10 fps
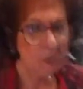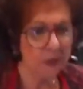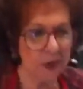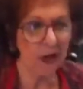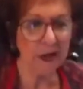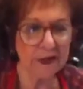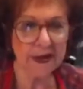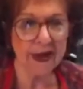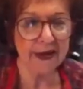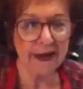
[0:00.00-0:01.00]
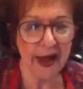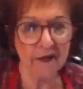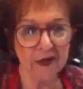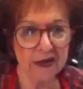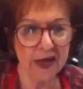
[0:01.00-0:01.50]
put it on the cake
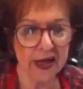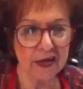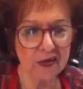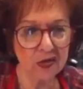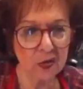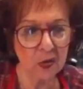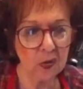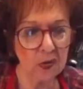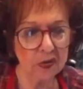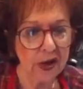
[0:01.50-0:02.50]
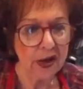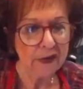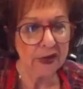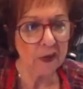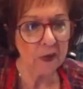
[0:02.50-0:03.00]
after the cake is cooled.
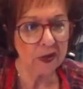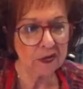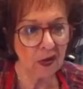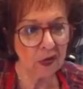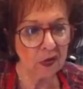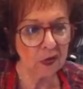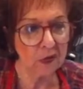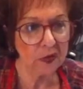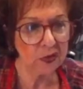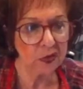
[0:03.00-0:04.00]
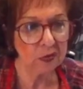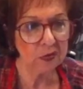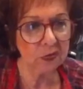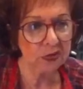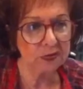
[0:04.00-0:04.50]
Then when it's all cool, then you
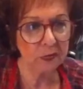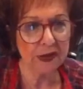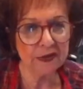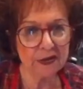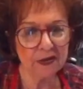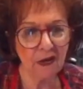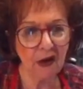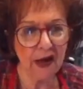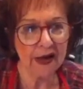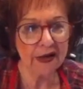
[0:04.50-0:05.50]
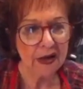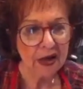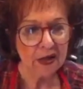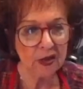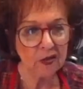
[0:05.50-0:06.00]
spread this on,
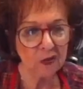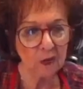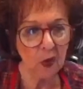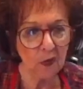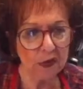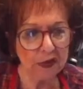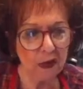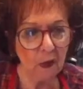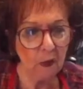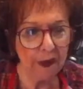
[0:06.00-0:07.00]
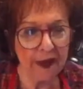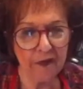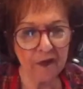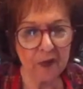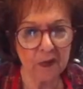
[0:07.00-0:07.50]
then you roll it away
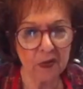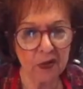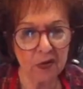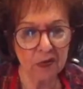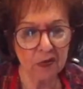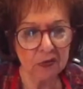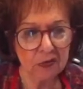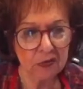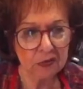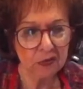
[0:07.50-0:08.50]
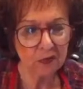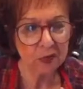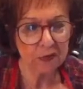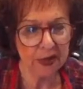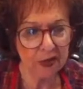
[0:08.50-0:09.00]
from you
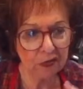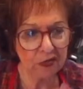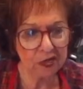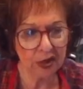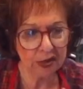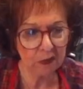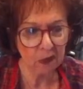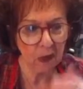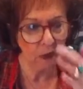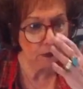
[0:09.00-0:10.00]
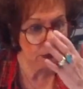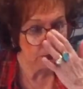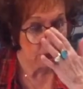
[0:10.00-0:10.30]
to make your jelly roll.